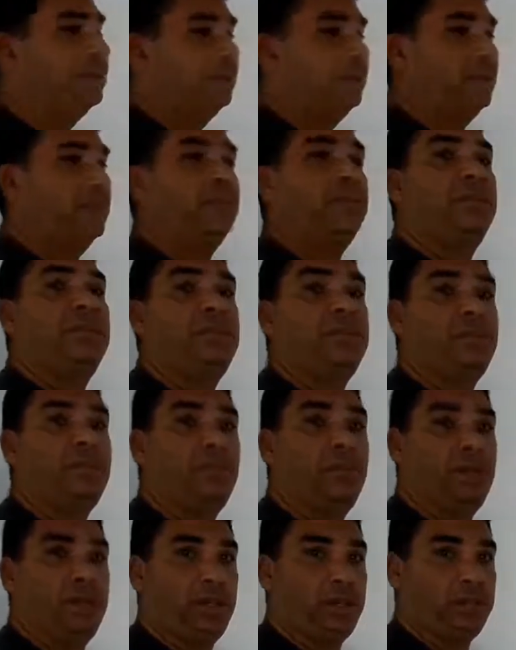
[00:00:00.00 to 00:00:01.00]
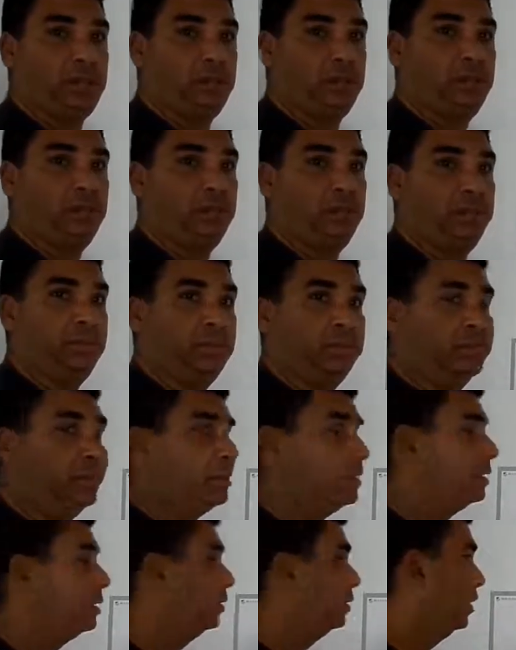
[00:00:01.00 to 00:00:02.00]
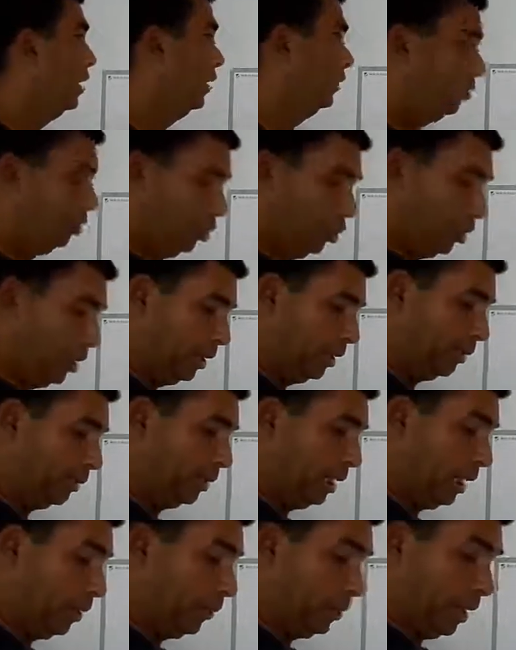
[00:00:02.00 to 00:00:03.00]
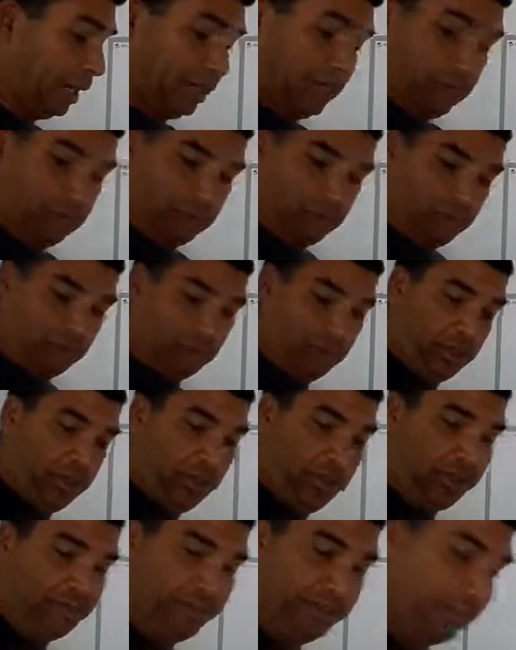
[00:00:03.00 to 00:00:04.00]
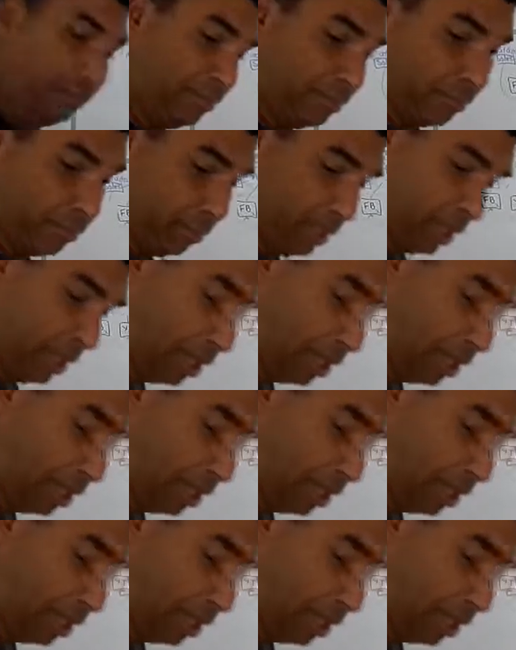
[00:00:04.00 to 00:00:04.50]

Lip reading: very critical. Now, so you understand, when I did this training, when I